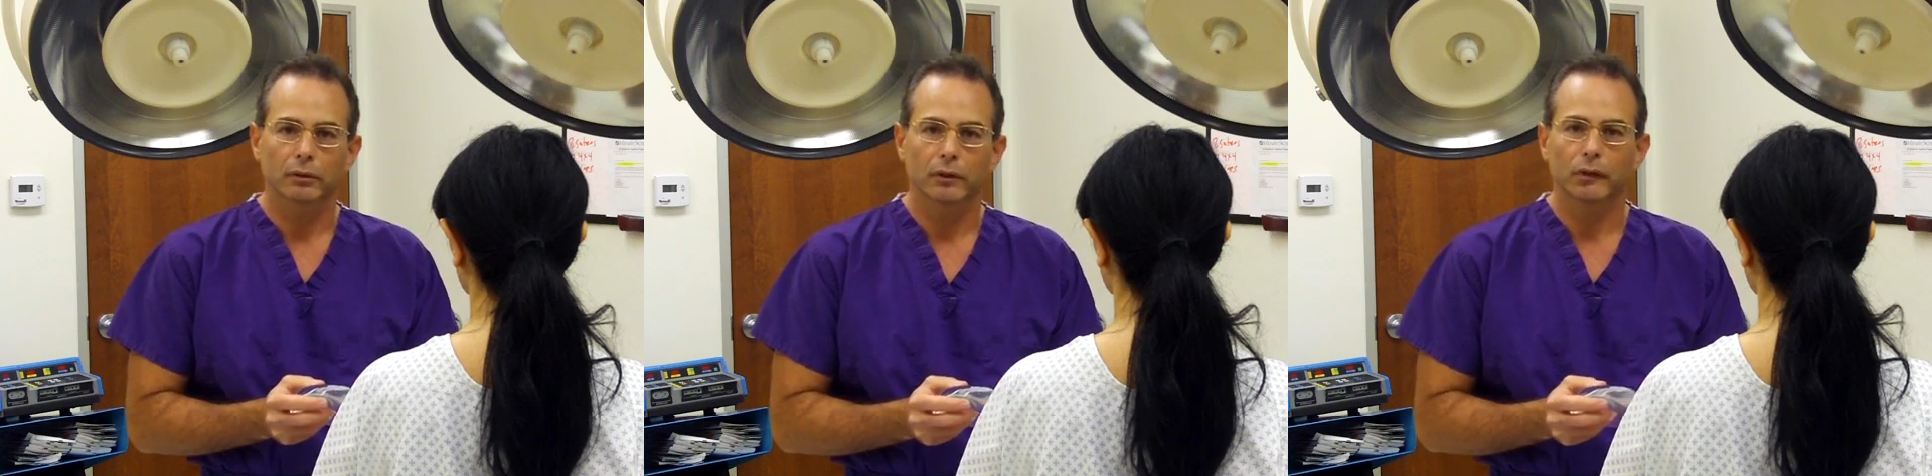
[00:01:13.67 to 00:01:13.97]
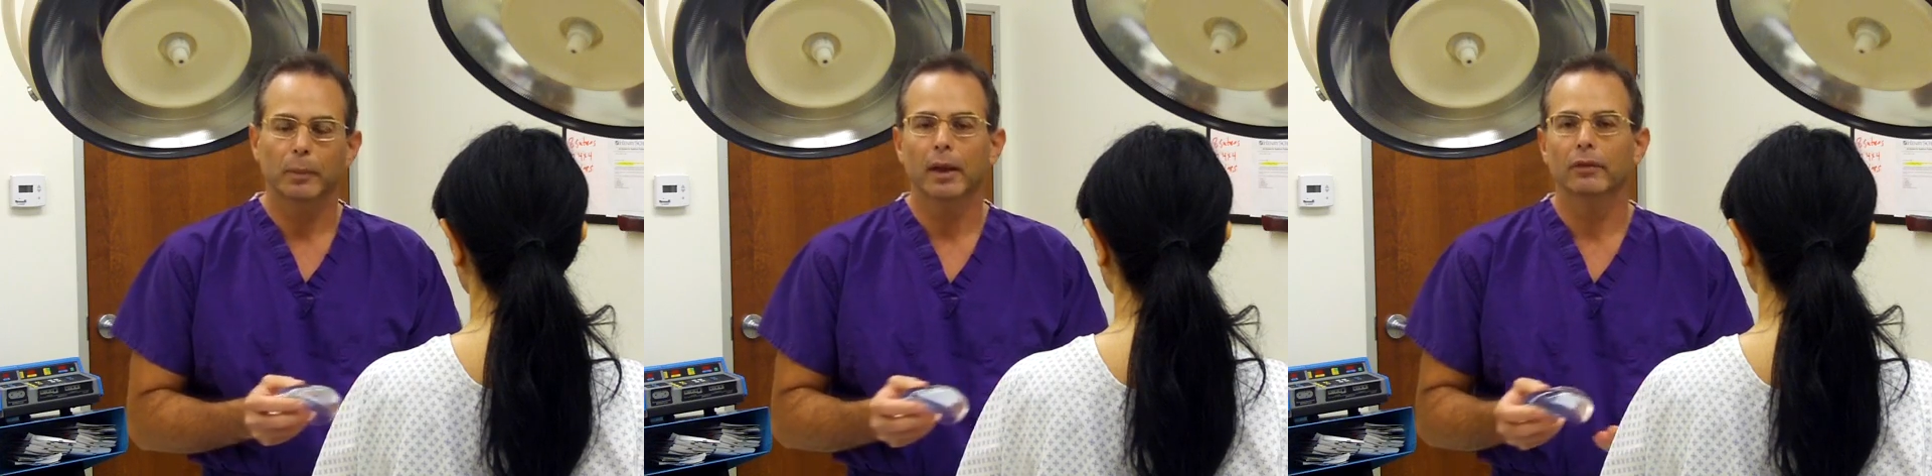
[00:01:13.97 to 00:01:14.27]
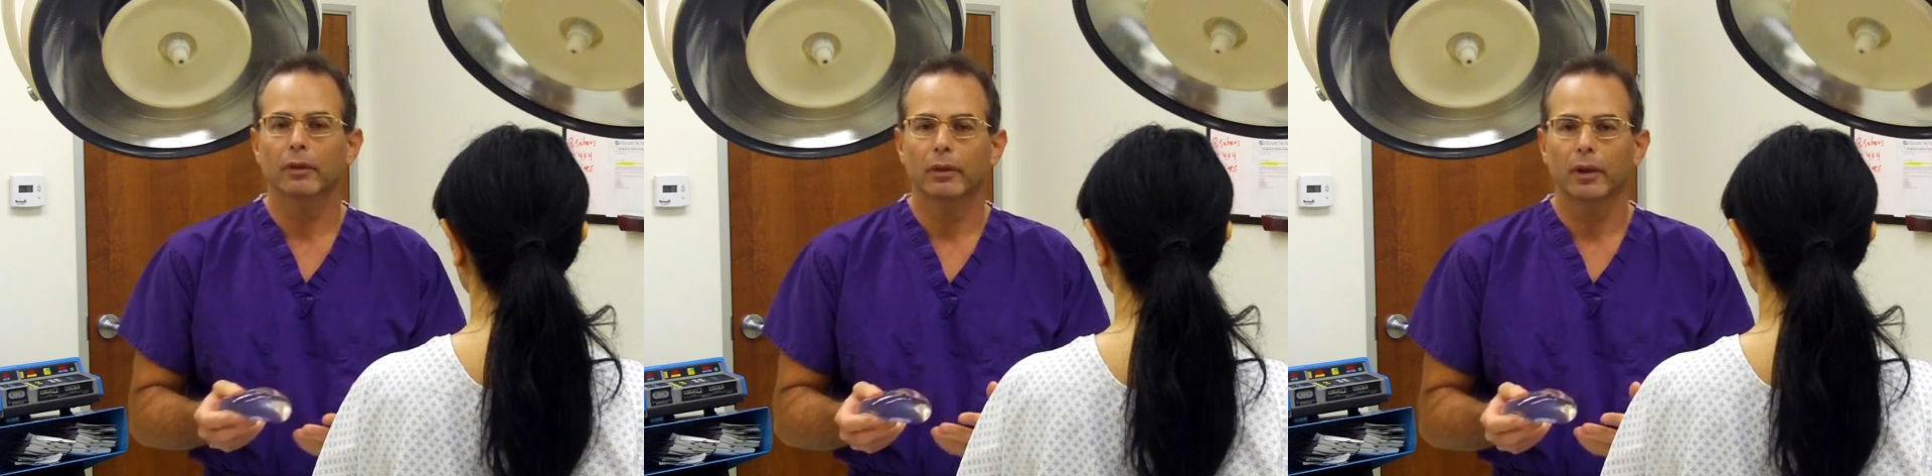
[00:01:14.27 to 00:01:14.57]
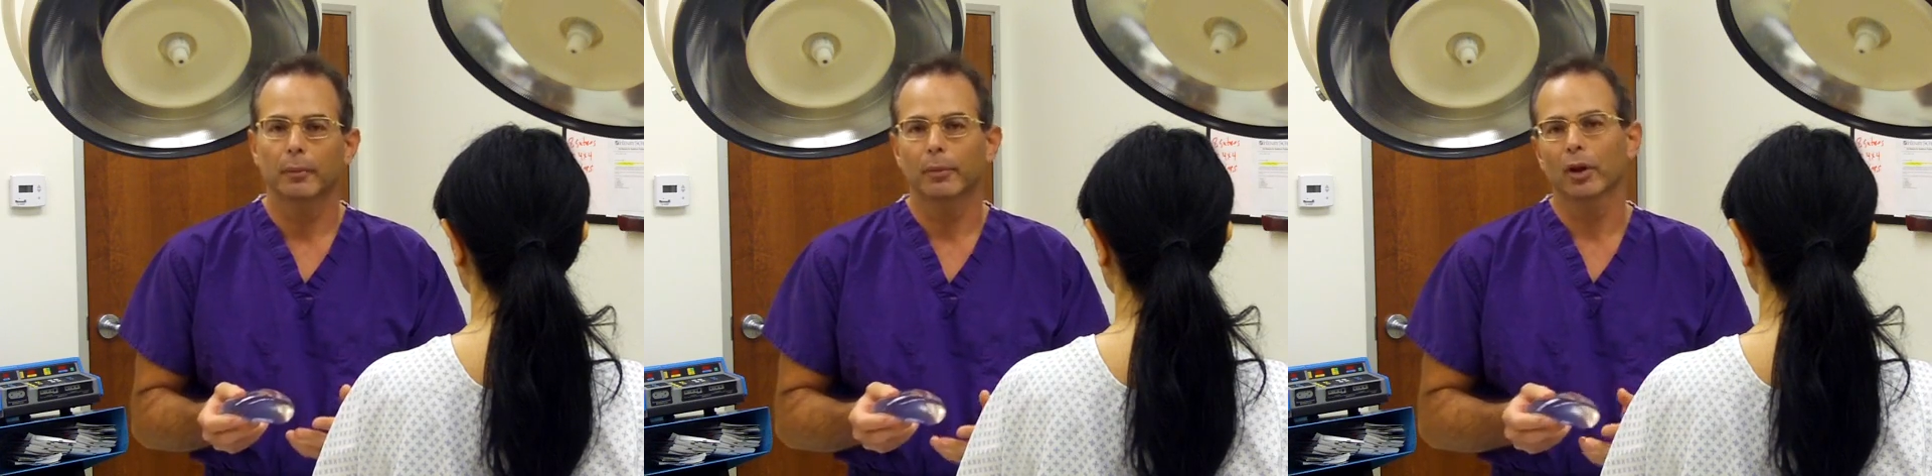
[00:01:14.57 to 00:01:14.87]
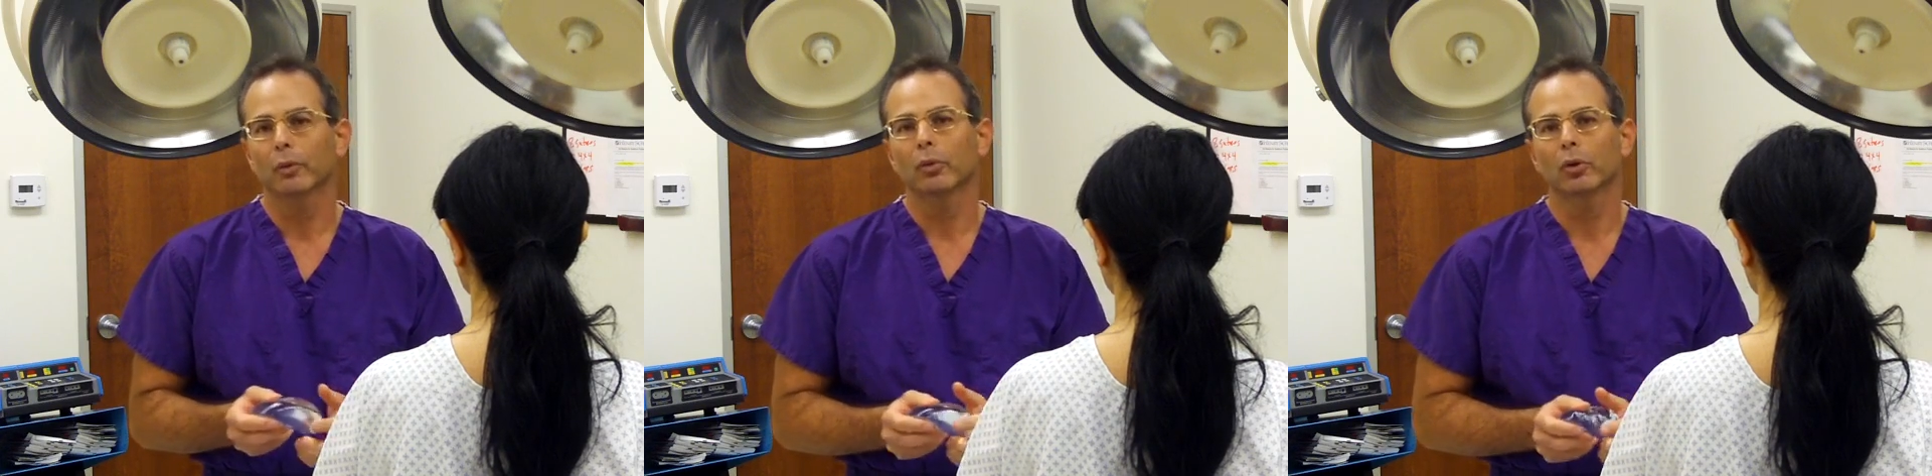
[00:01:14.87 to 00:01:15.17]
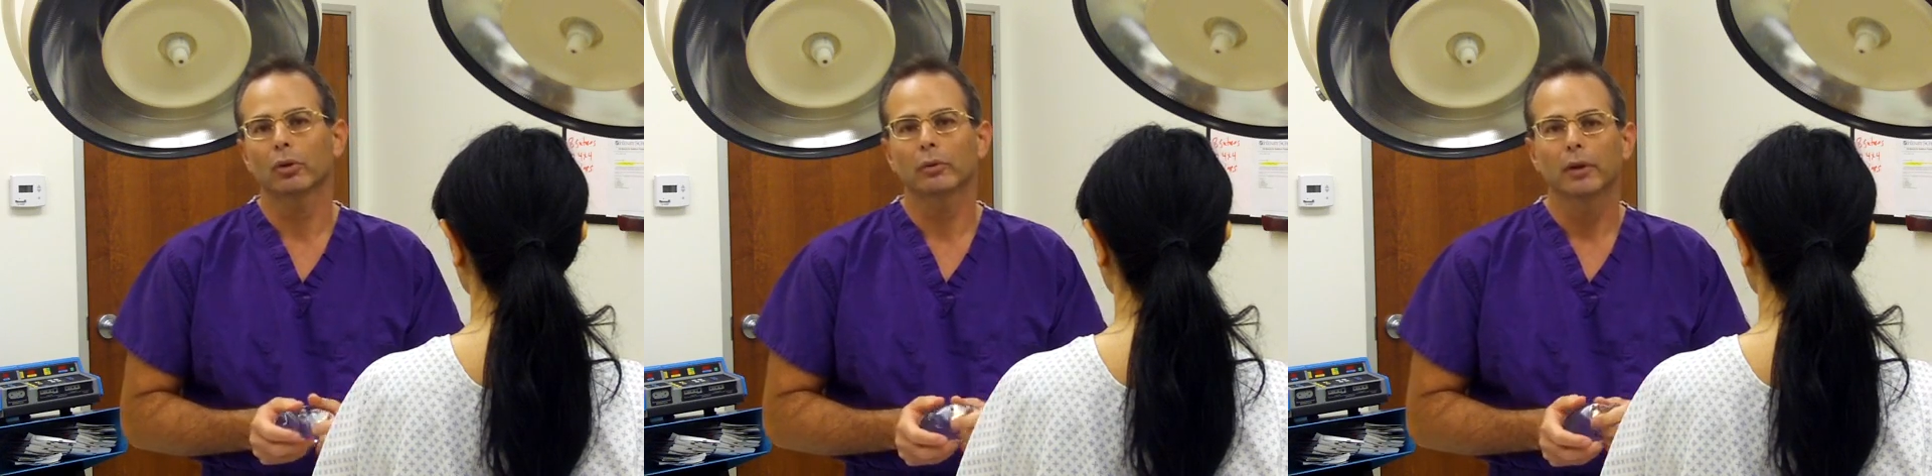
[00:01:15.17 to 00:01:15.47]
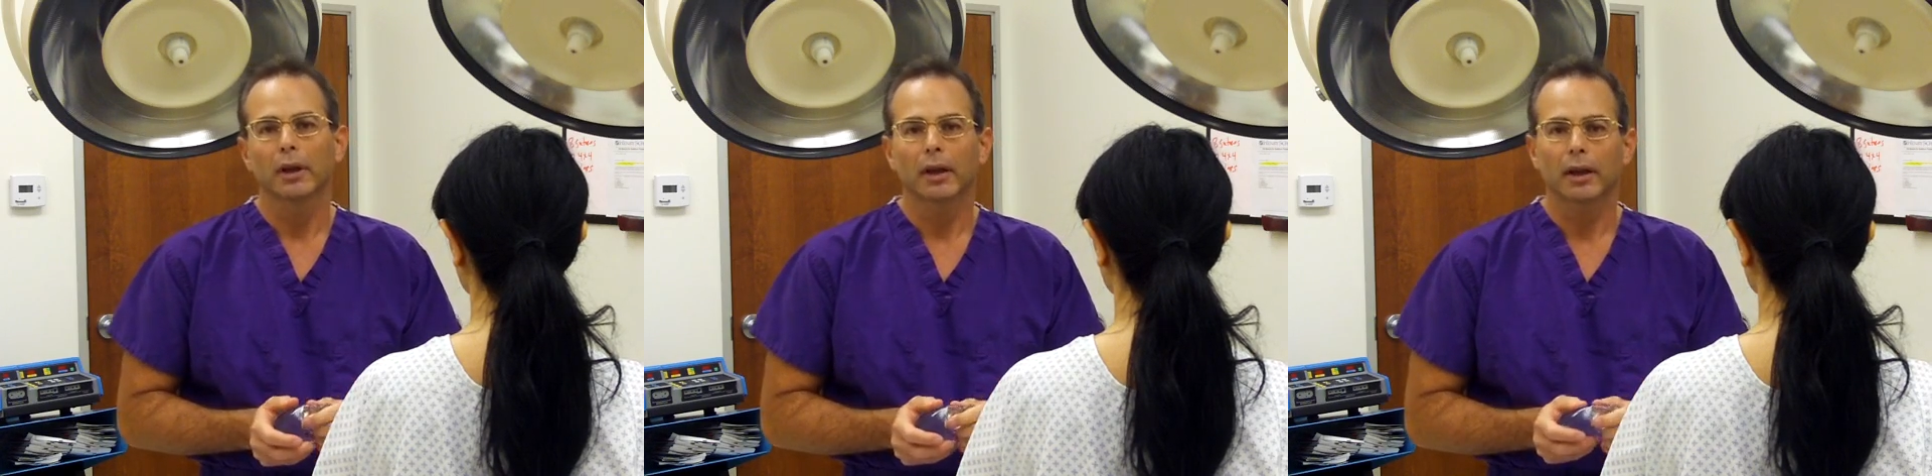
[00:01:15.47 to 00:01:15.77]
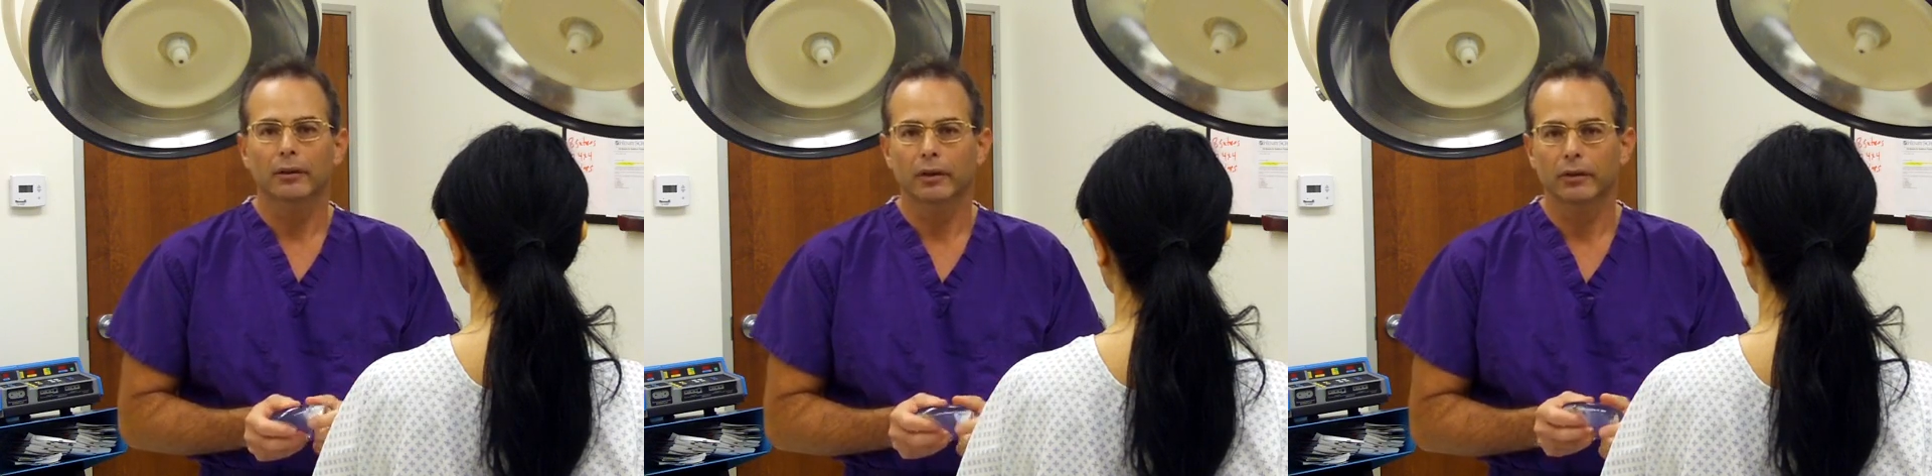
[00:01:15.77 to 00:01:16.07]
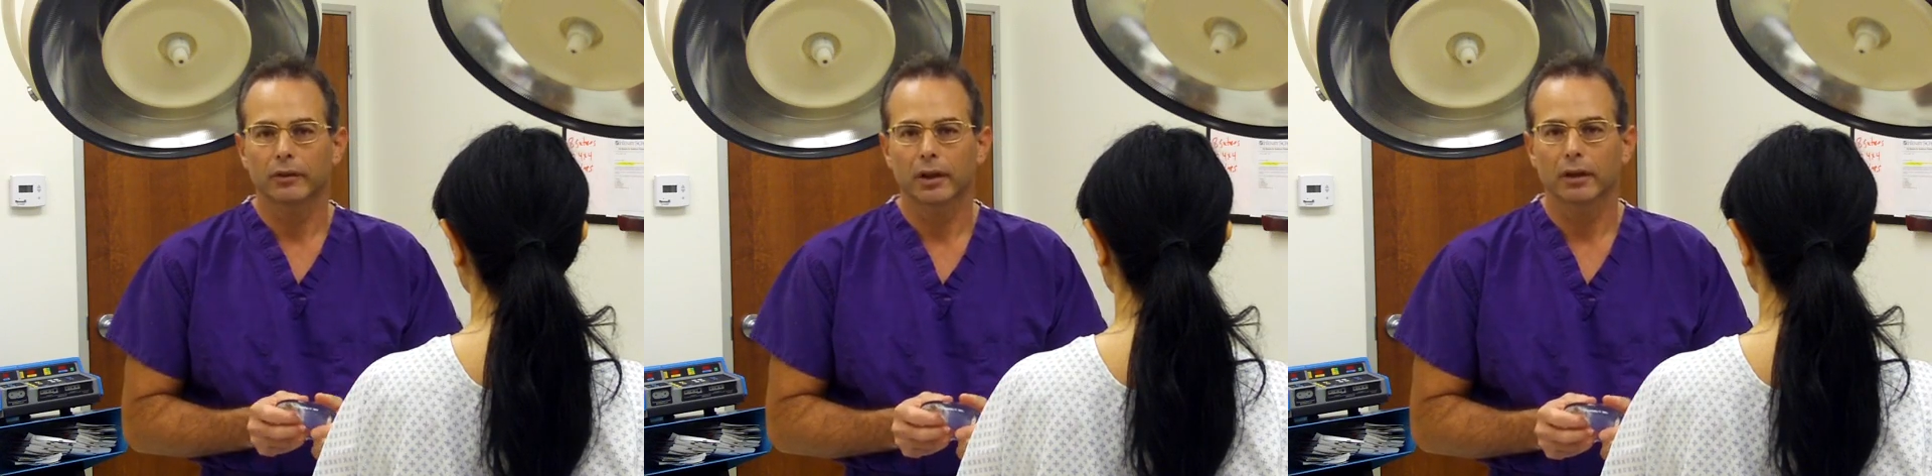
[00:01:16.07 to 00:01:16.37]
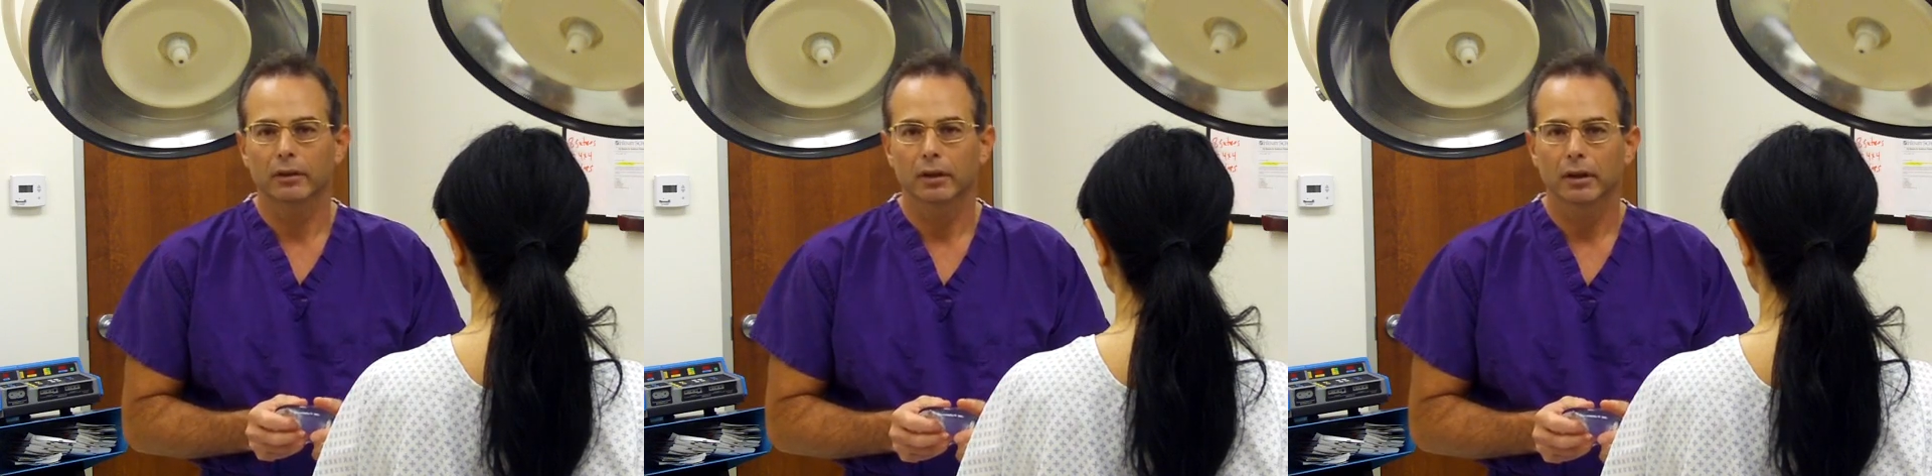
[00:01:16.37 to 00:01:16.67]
the space that the implant will exist in,